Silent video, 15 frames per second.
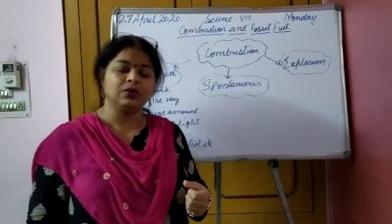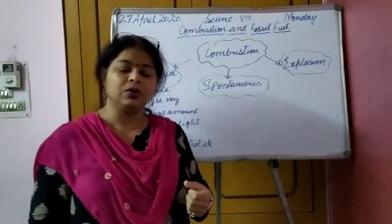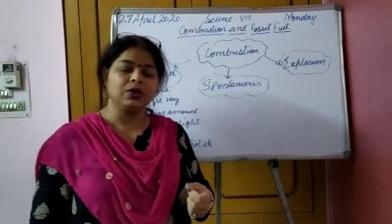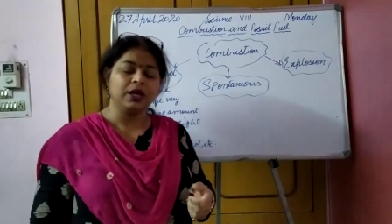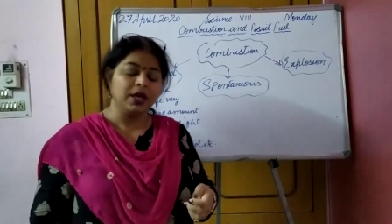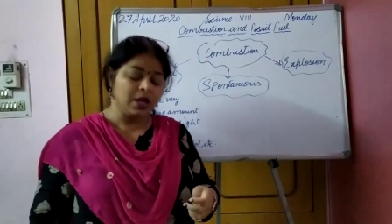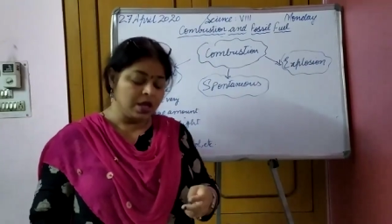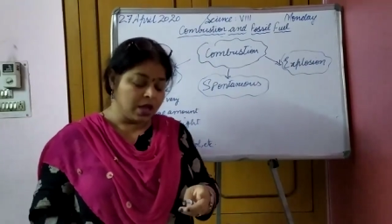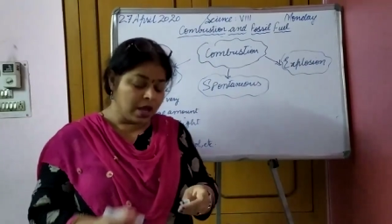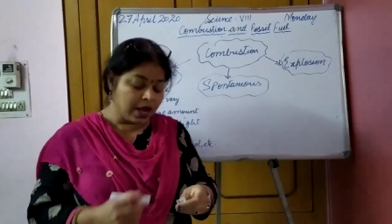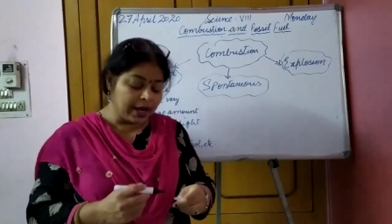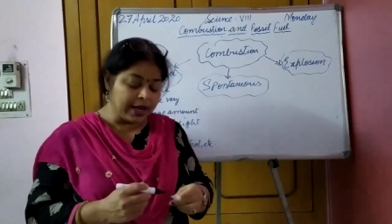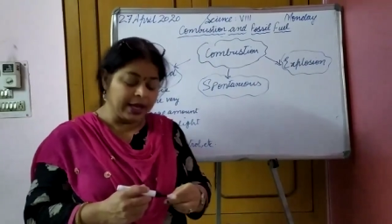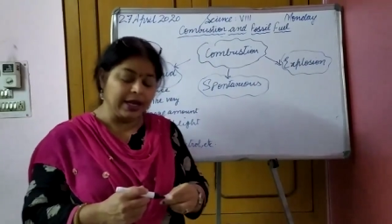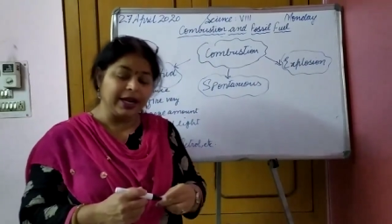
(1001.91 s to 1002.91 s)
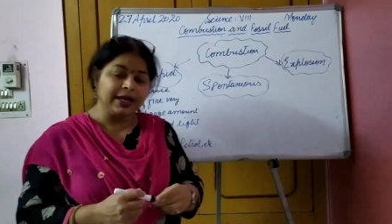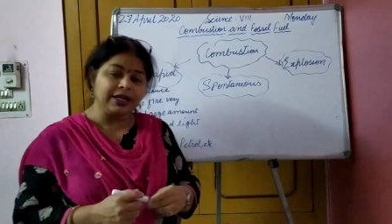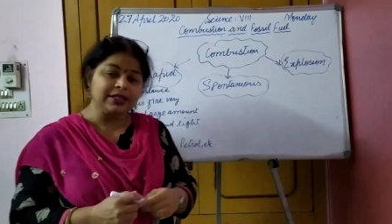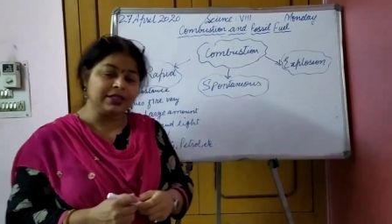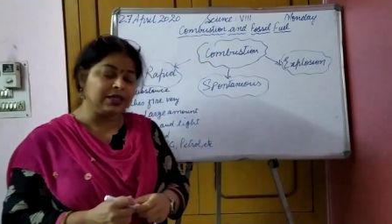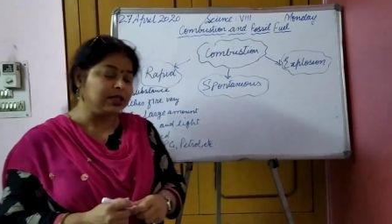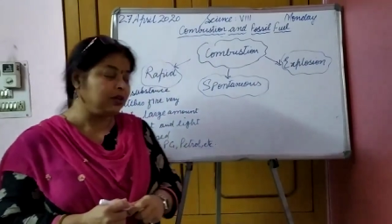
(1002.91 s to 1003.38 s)
Okay. Again, let
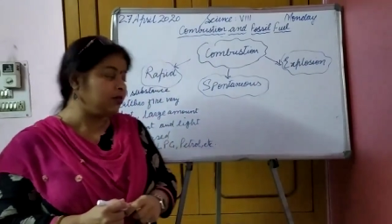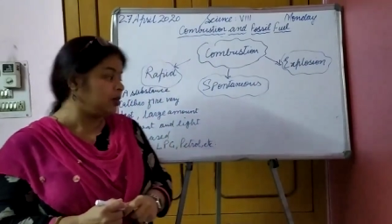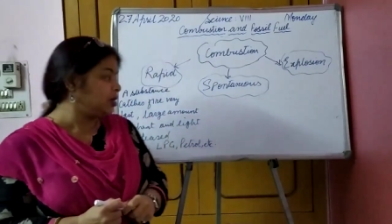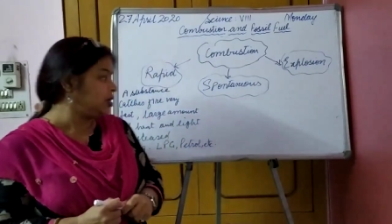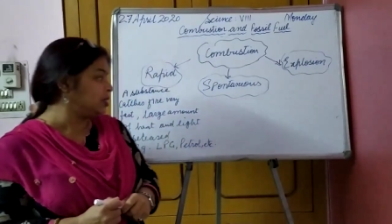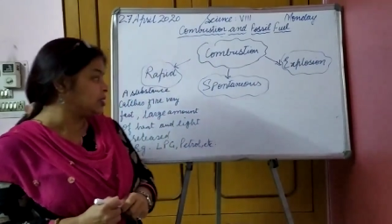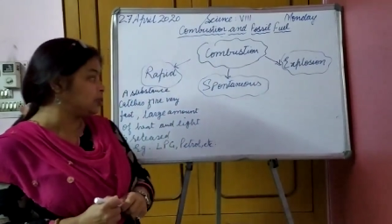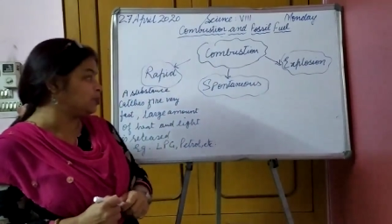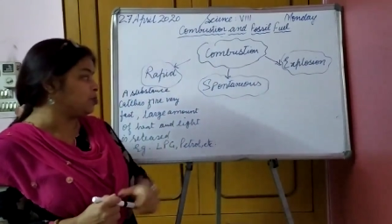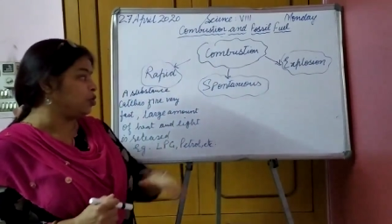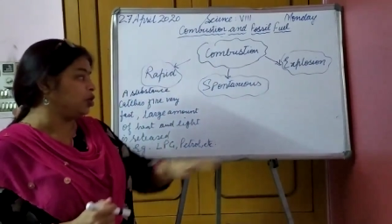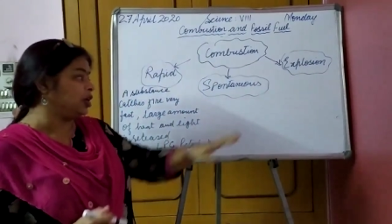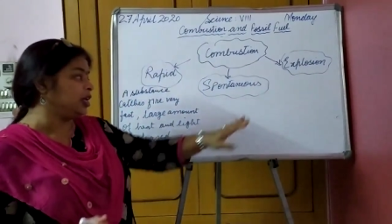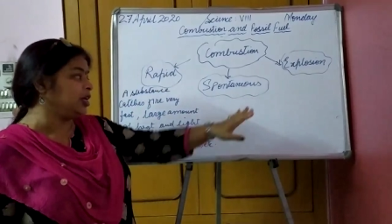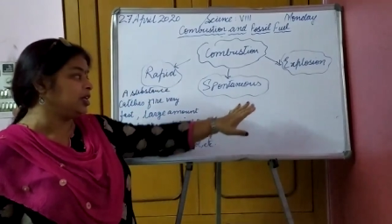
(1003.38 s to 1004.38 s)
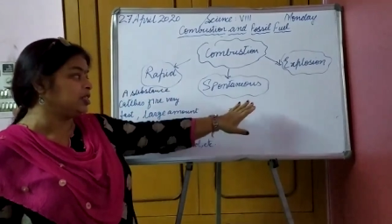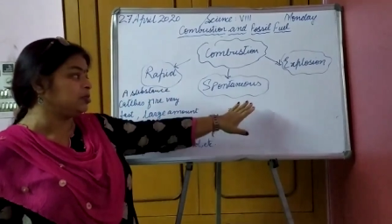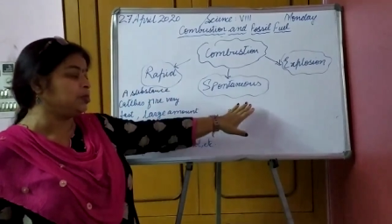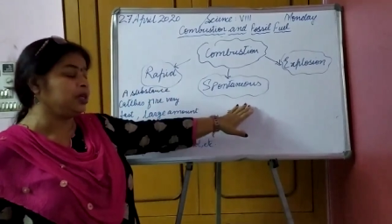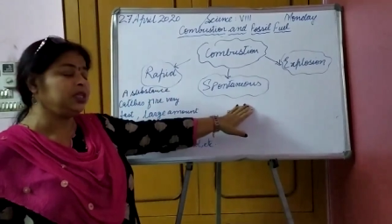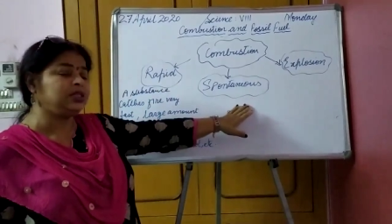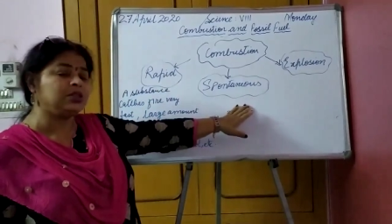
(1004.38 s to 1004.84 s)
us see the word
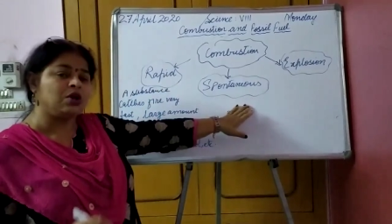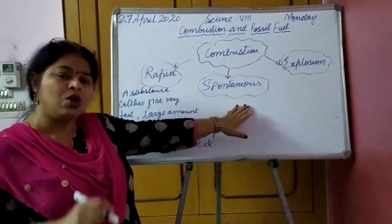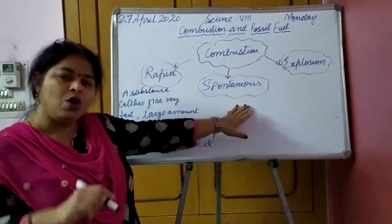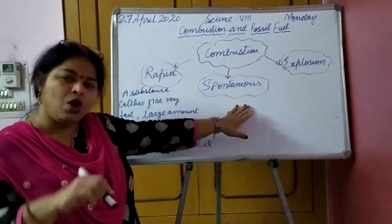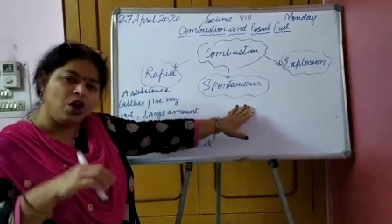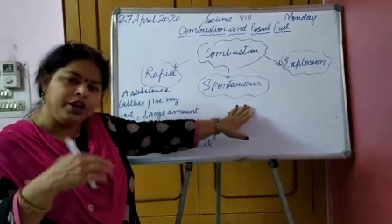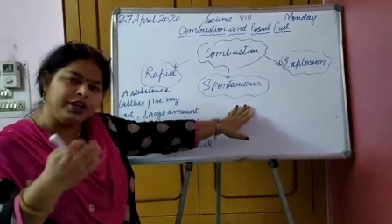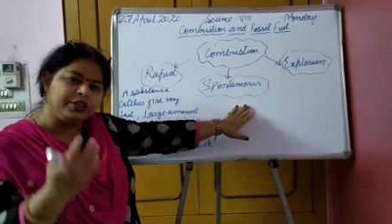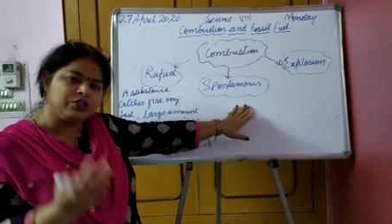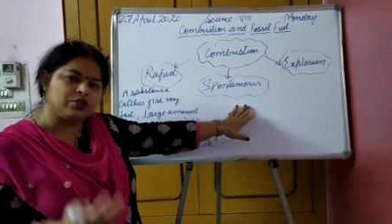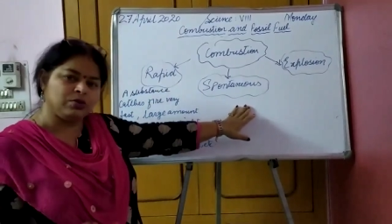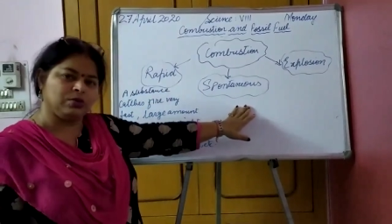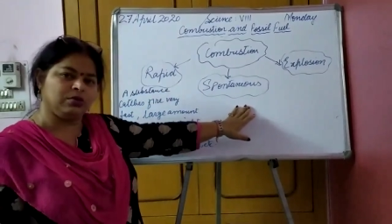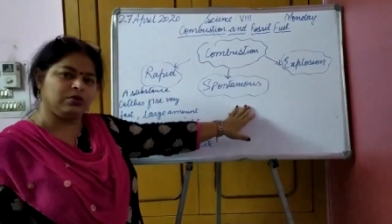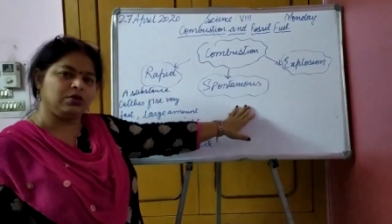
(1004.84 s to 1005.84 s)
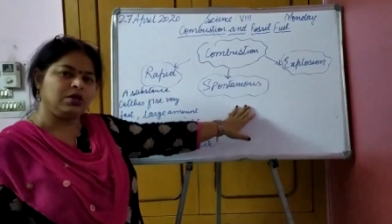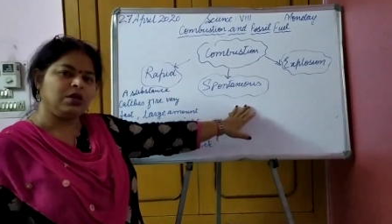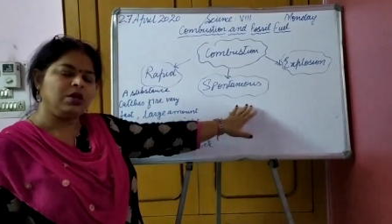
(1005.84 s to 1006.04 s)
spontaneous means on its own.